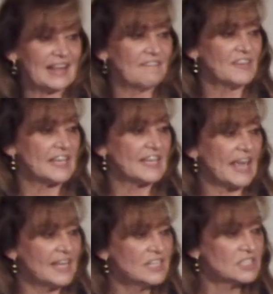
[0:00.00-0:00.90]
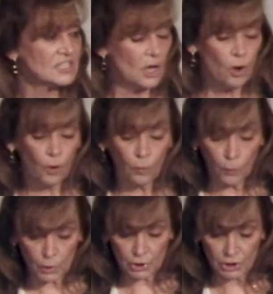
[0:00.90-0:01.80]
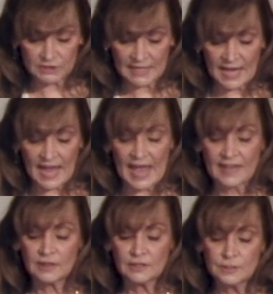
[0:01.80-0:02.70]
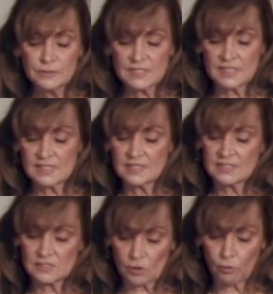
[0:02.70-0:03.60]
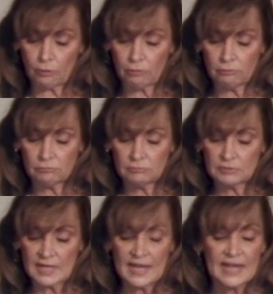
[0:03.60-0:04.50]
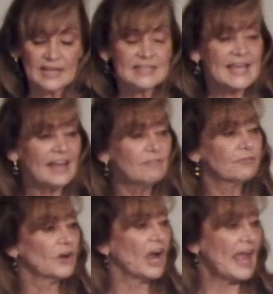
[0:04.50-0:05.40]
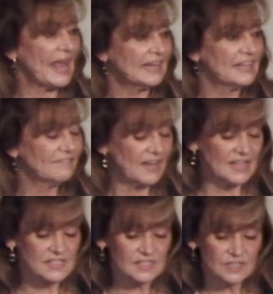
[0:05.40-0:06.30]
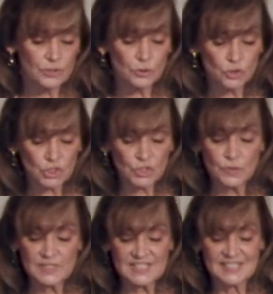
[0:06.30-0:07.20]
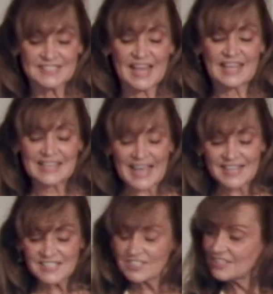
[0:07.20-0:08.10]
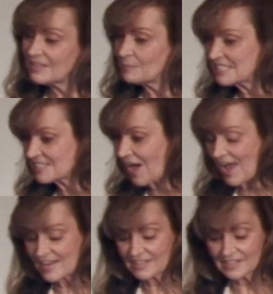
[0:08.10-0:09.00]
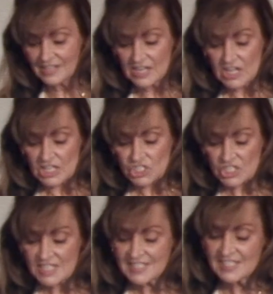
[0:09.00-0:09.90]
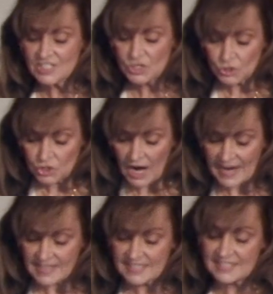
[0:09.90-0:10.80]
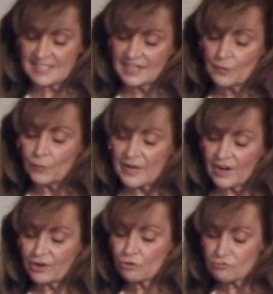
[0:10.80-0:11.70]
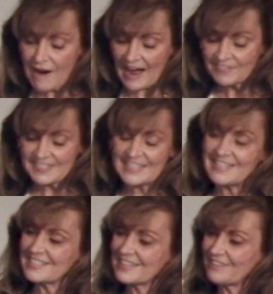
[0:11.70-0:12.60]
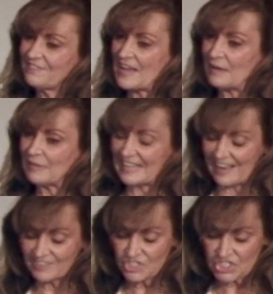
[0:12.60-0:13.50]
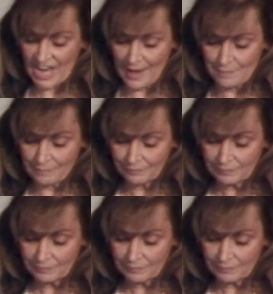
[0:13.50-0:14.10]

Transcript: if he gains the whole world and loses his soul? Yet, for any of us who choose to say yes to the Messiah, Jesus Christ, we are grafted into the family of Shem.